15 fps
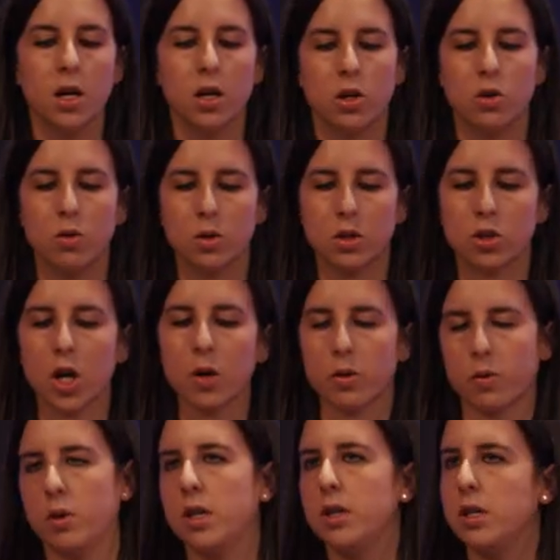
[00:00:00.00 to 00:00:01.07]
you would start
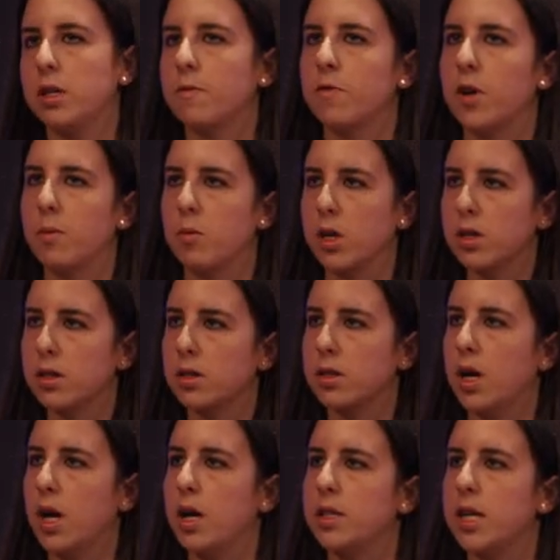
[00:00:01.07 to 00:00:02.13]
with one of these frameworks.
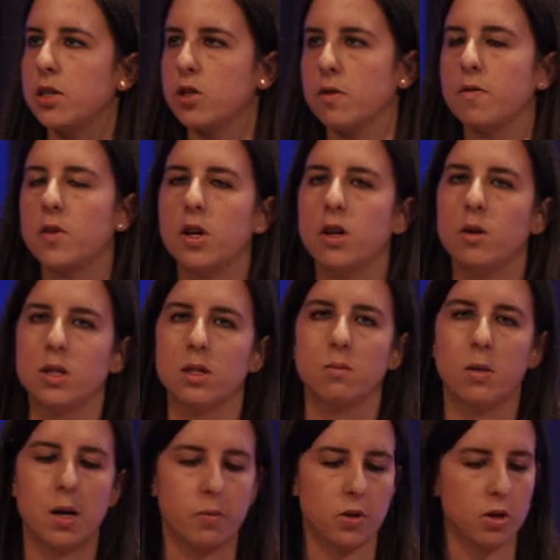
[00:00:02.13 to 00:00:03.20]
TensorFlow is a
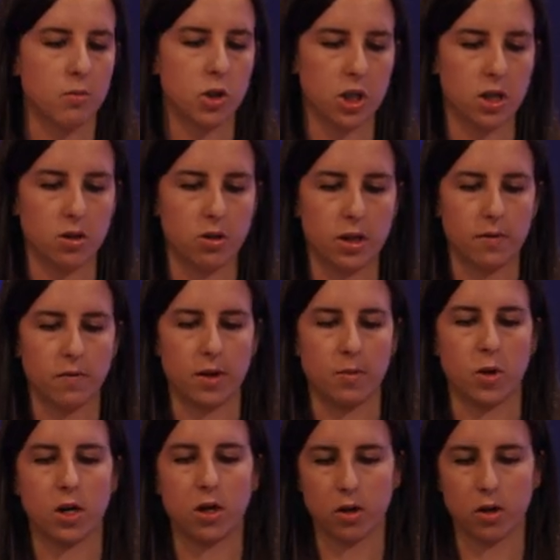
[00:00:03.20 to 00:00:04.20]
popular machine learning framework